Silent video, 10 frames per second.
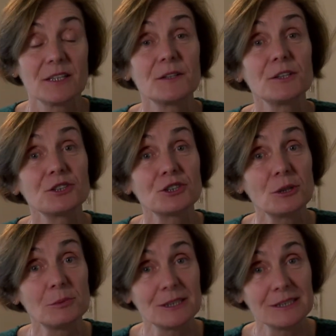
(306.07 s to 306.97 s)
The
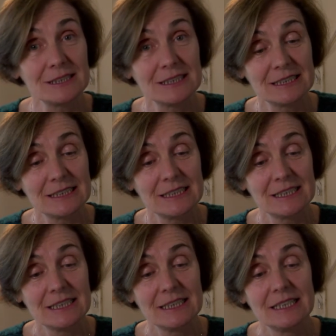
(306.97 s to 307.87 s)
trouble.
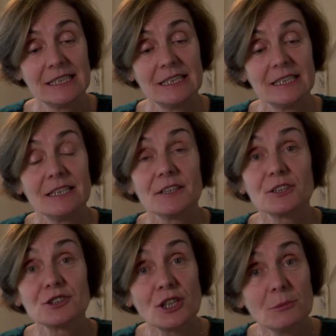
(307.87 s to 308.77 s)
The
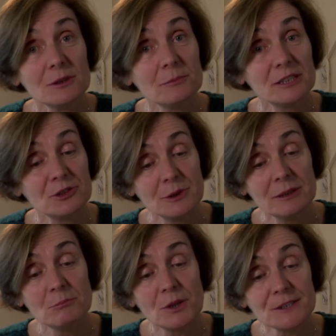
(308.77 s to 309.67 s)
trouble
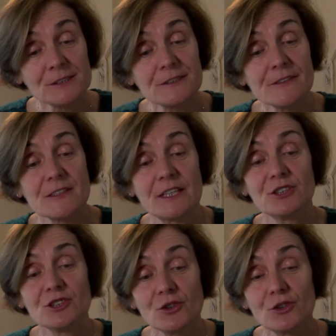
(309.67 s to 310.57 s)
between mothers
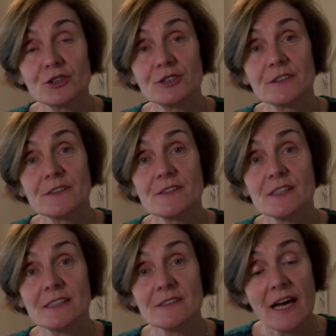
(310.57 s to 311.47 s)
and daughters
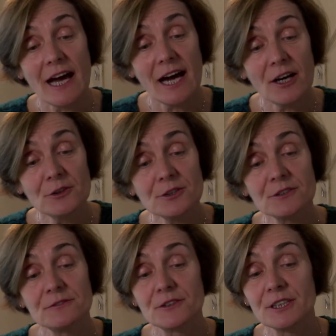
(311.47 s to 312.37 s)
is how to
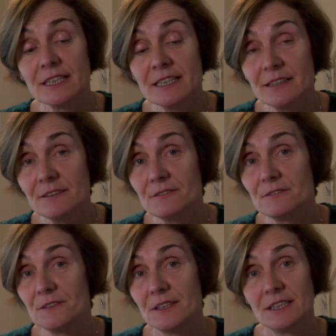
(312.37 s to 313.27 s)
forgive
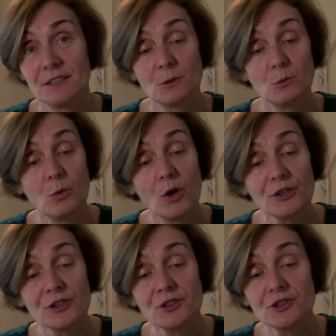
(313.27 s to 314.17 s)
the
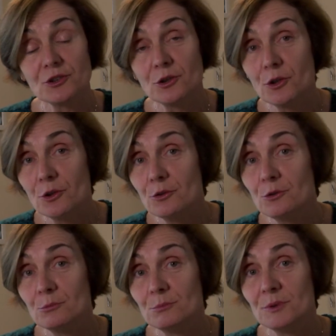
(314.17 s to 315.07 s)
one to
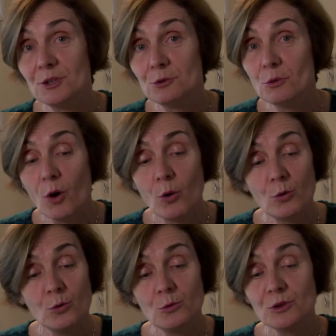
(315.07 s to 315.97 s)
whom you
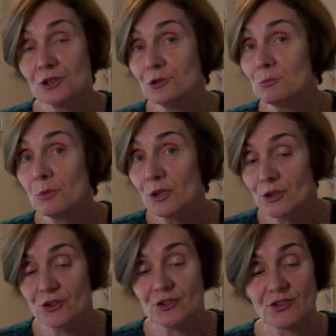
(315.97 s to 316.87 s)
owe too
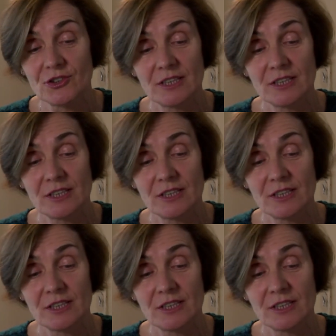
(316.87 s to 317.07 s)
much.